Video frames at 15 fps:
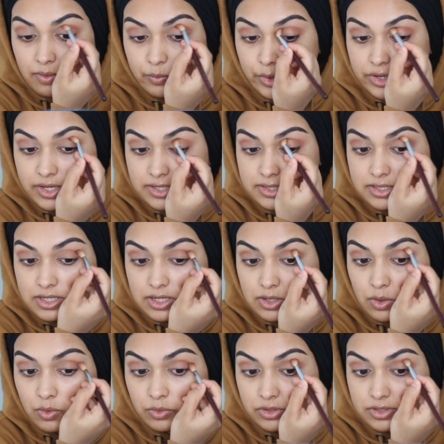We need
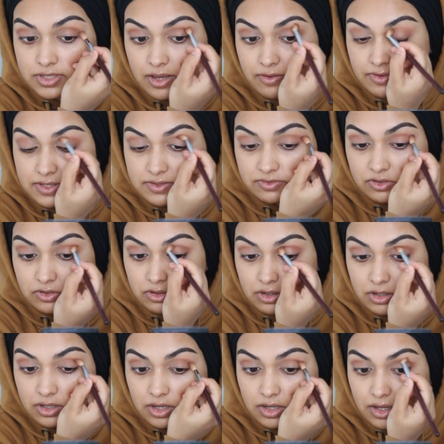to order sofas
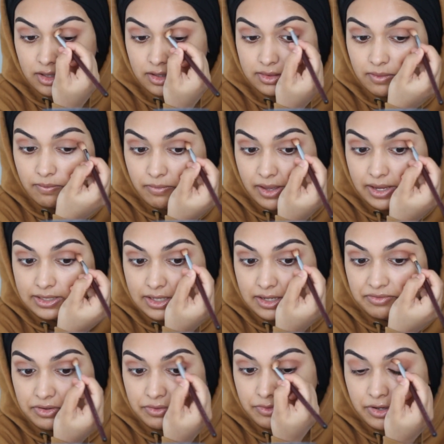for the main
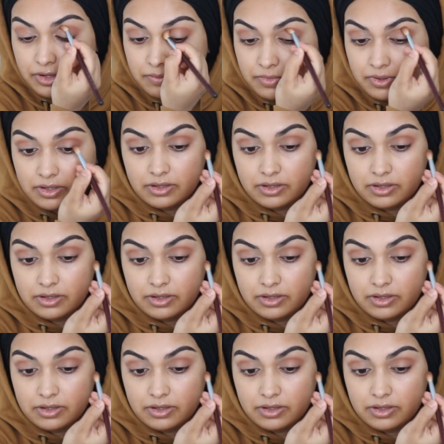living room.